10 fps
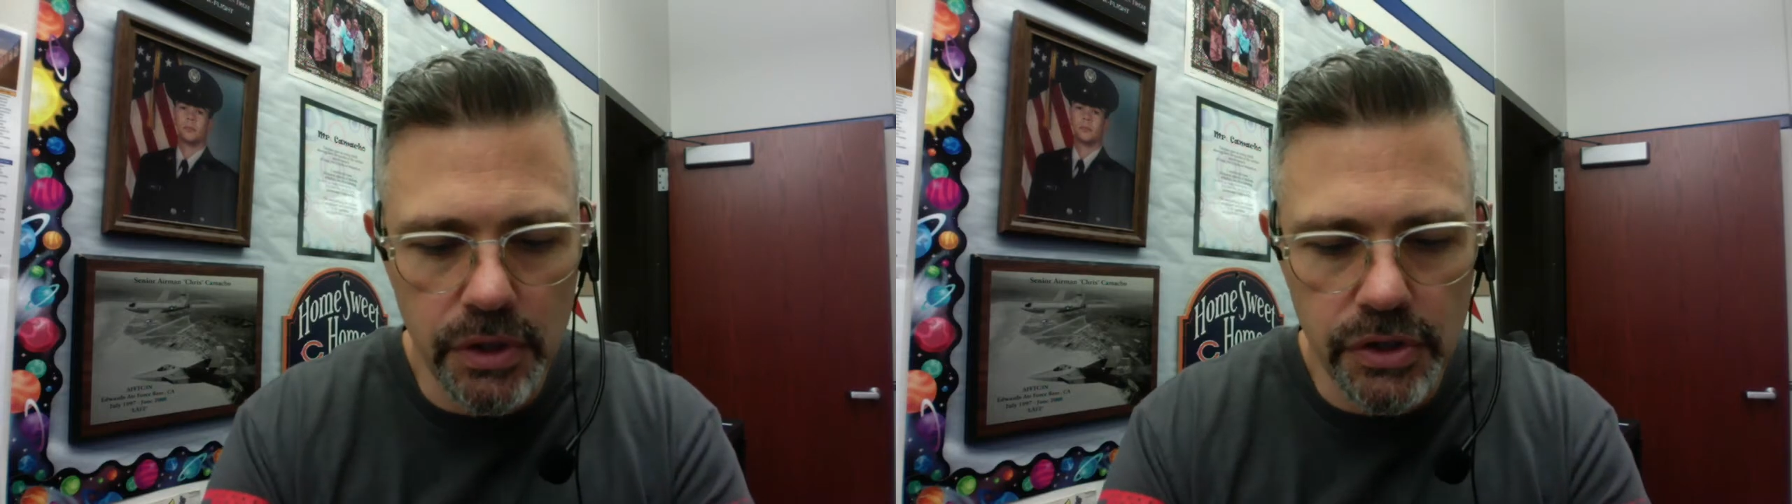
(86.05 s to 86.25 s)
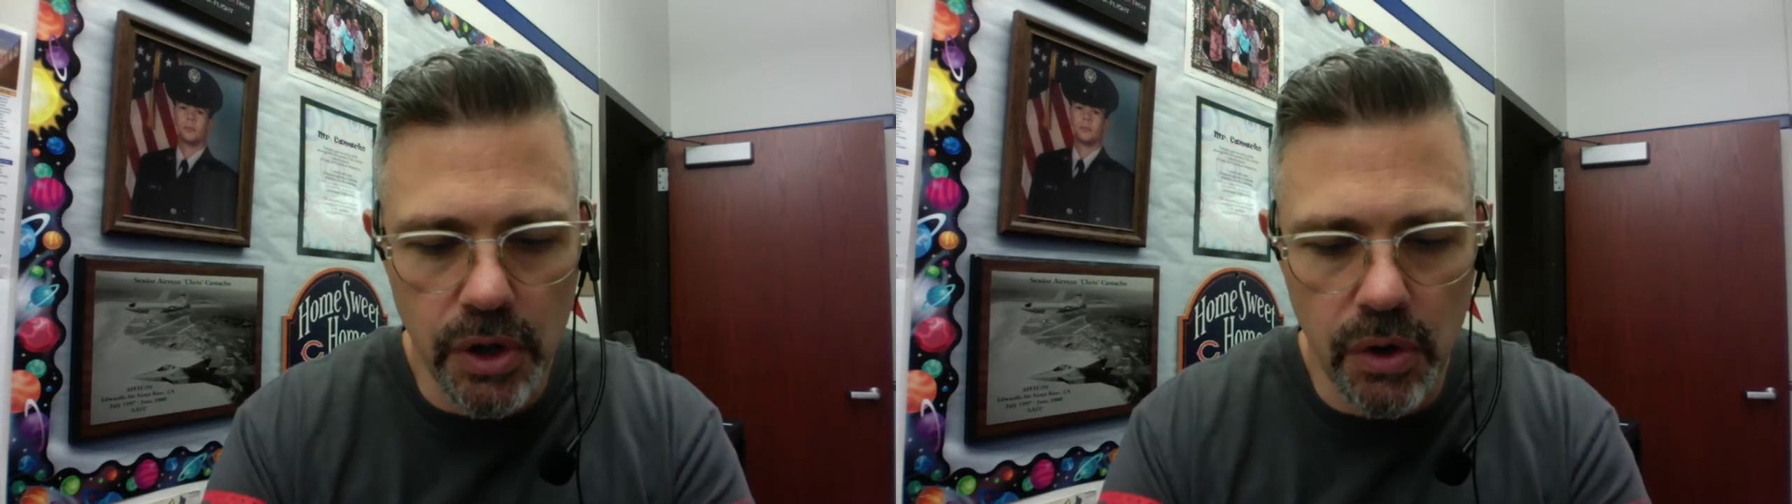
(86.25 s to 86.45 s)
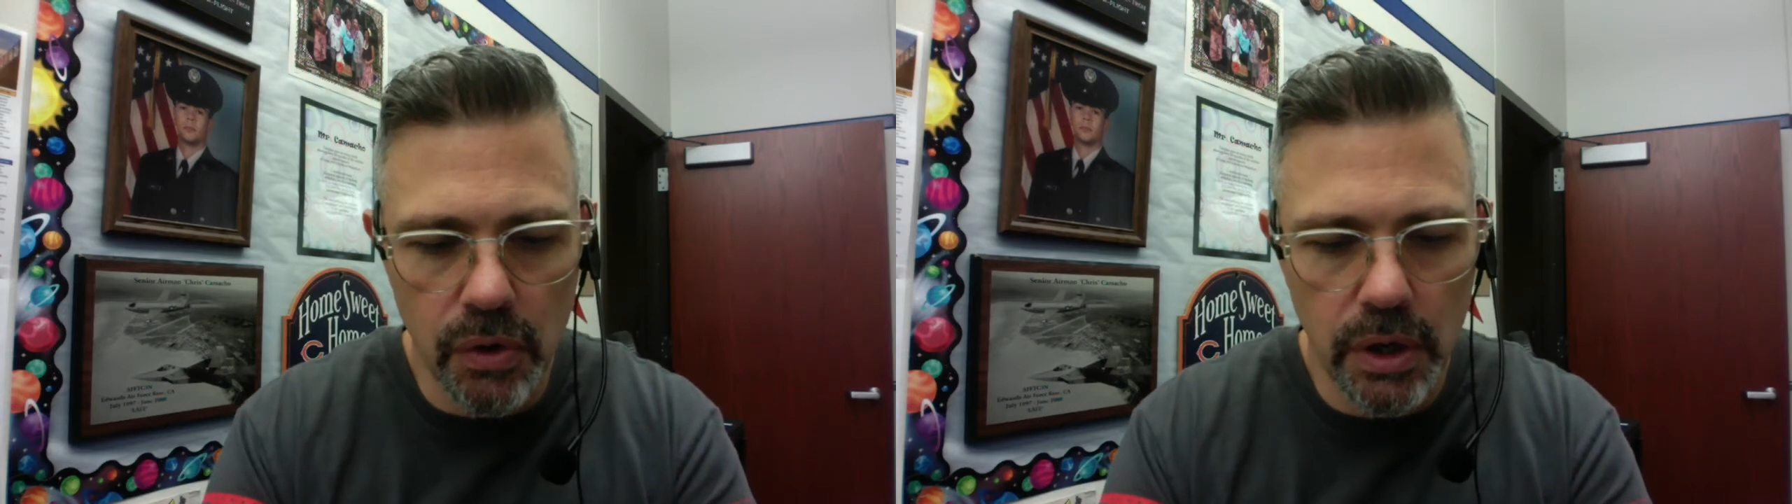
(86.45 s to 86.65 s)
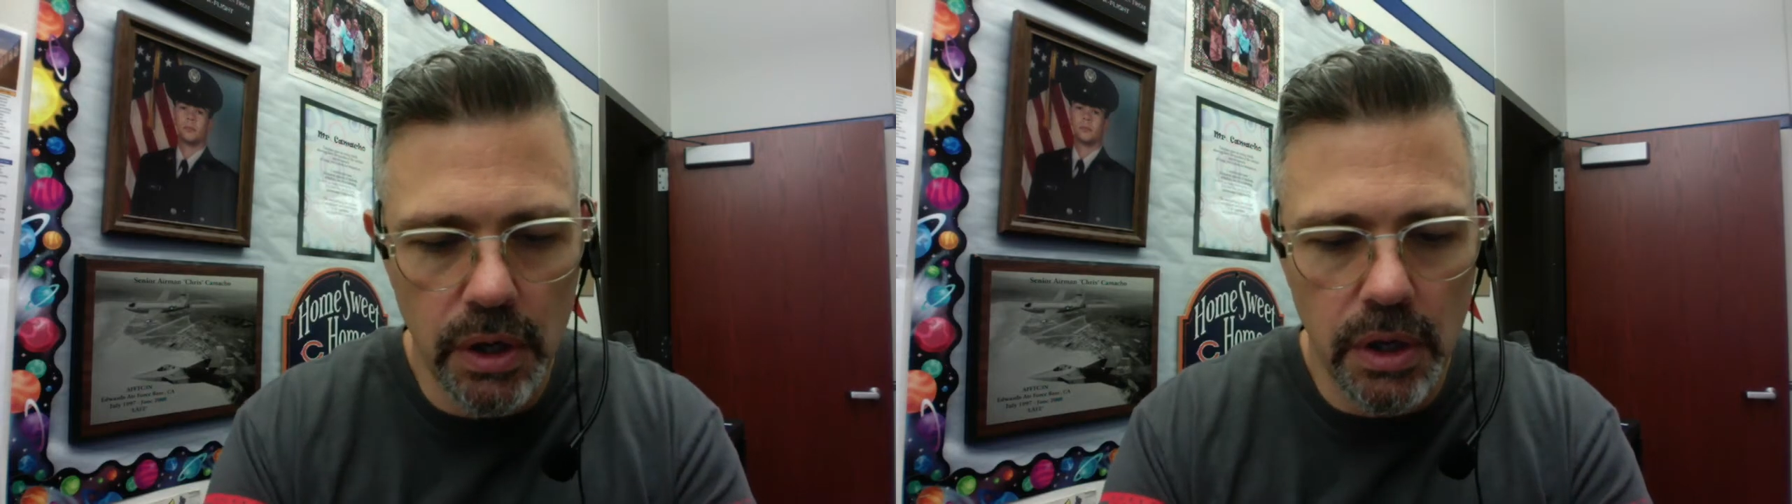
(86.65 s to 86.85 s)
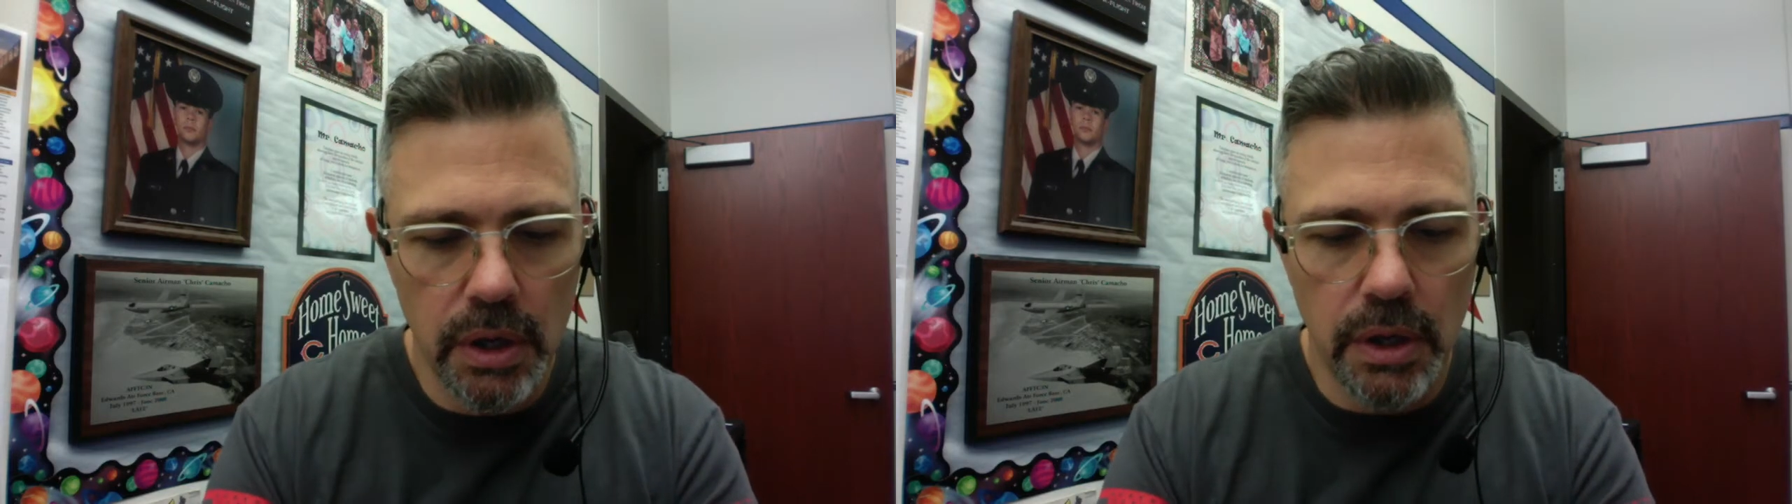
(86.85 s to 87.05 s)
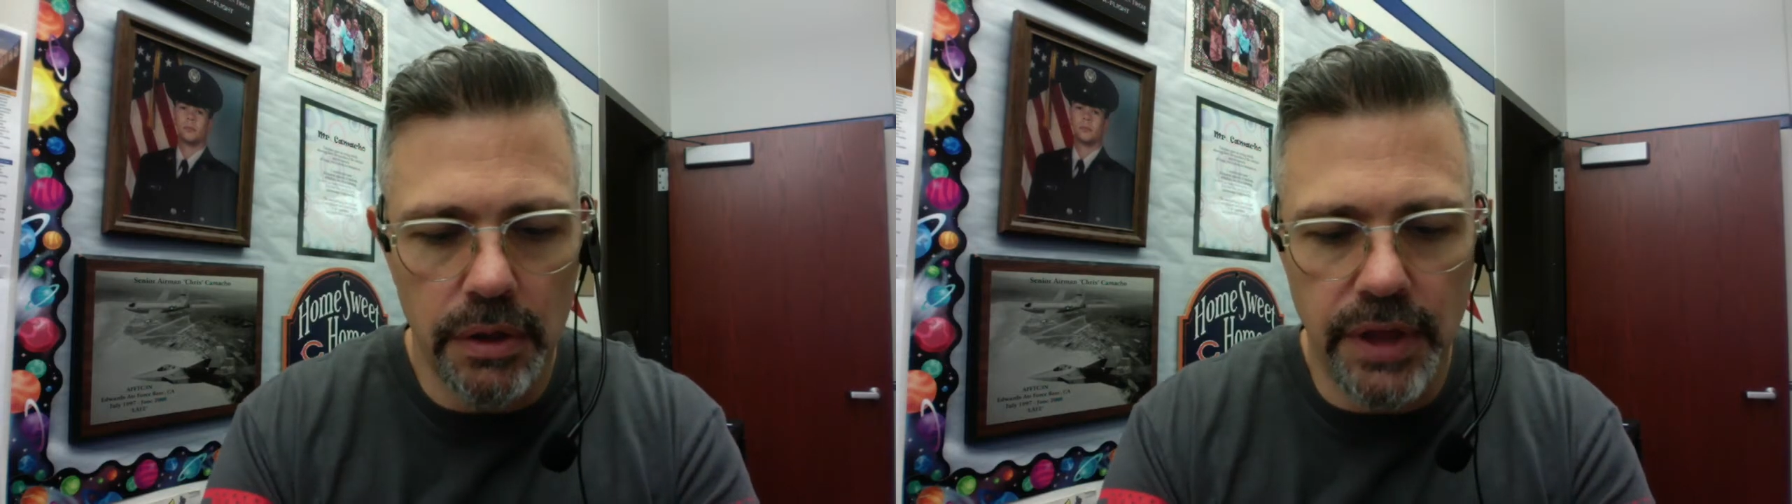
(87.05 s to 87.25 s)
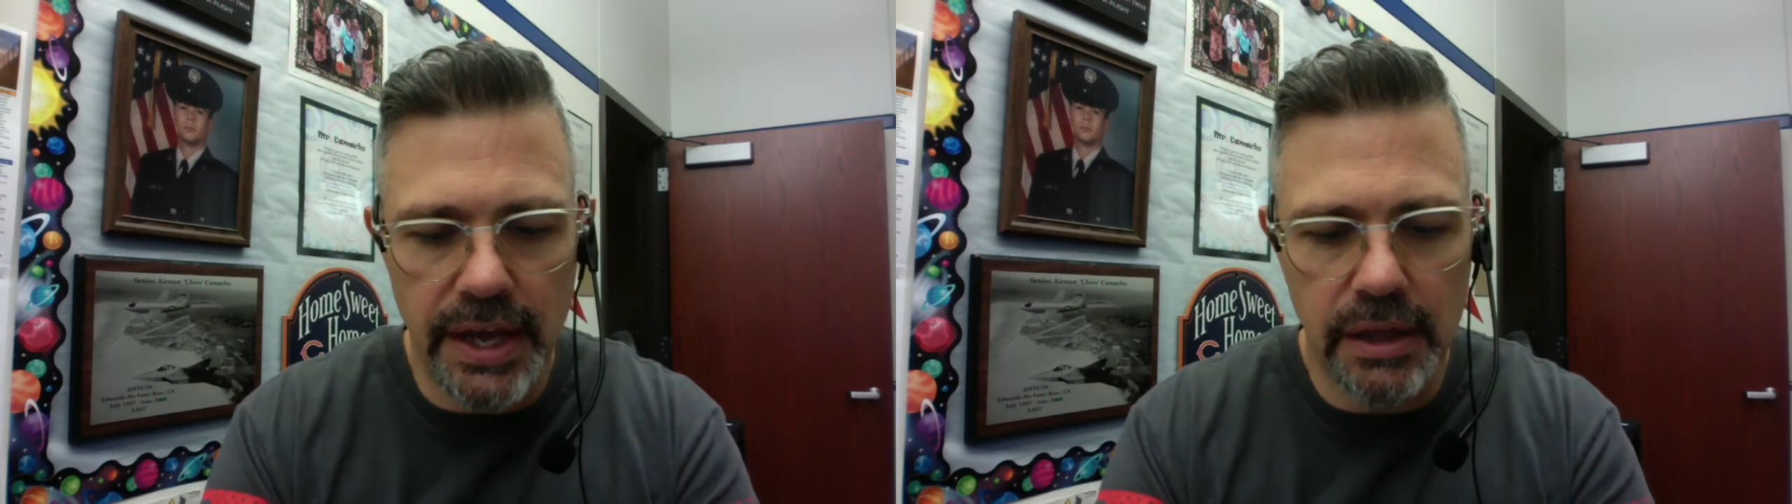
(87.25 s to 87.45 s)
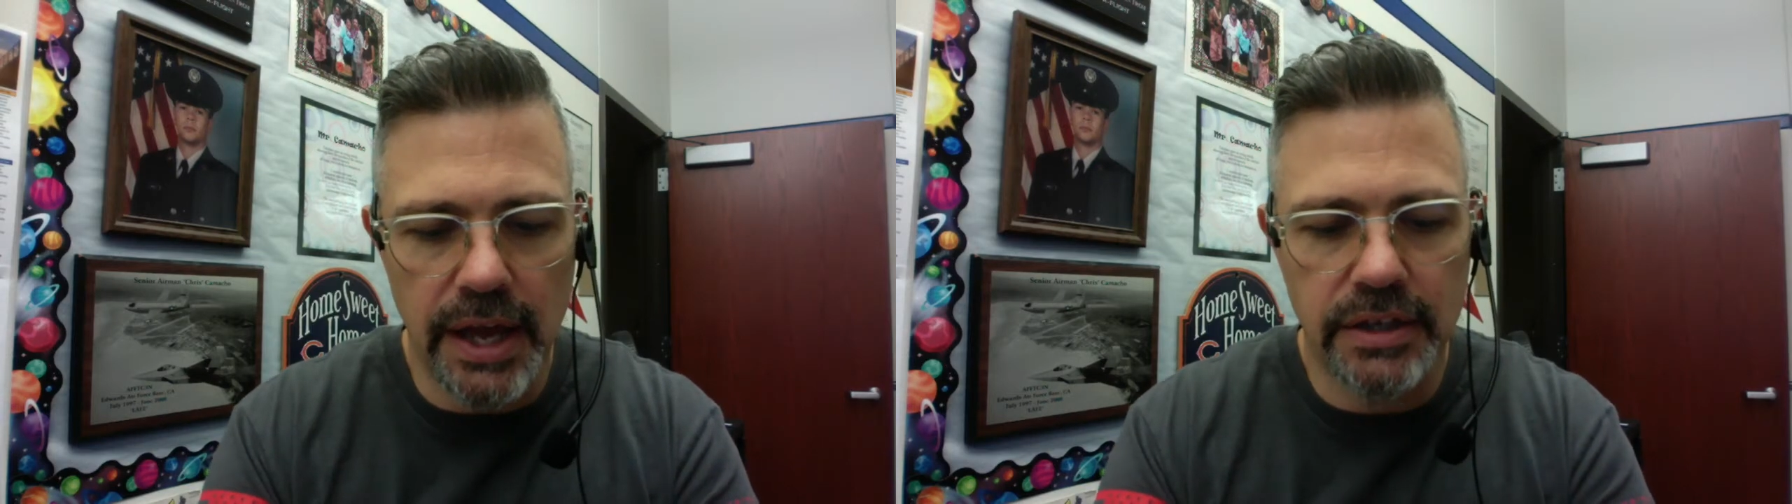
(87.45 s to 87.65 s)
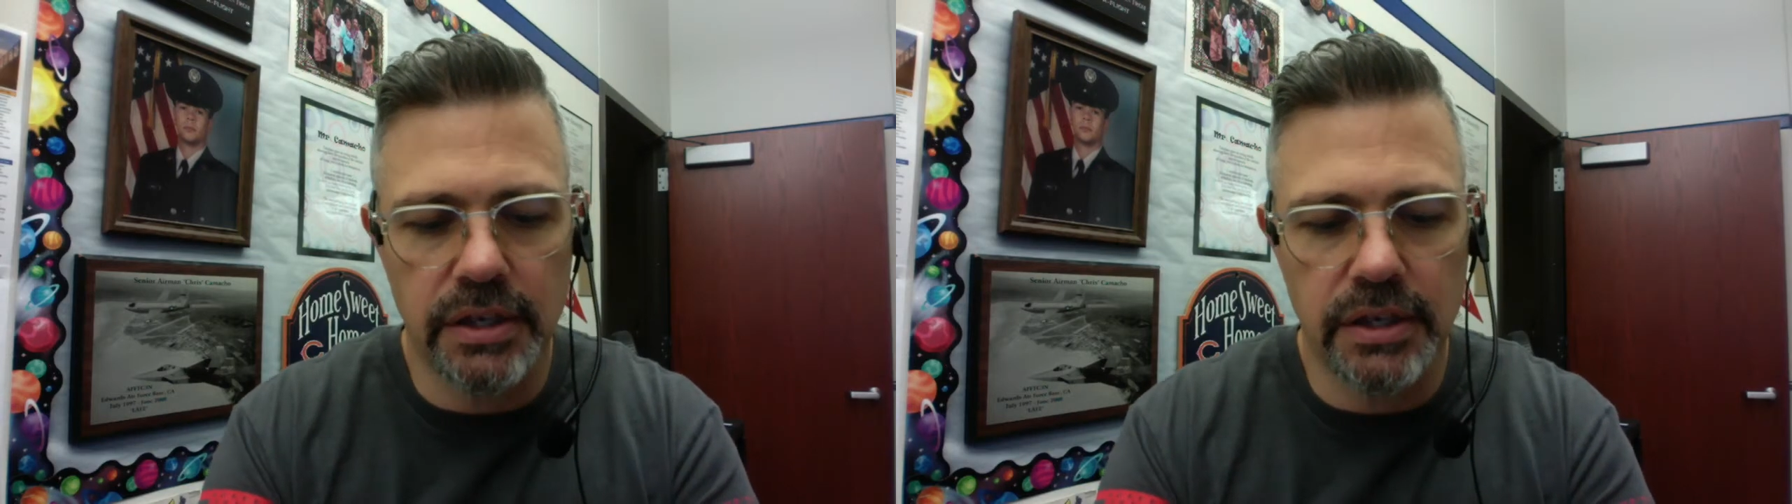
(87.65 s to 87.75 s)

So they like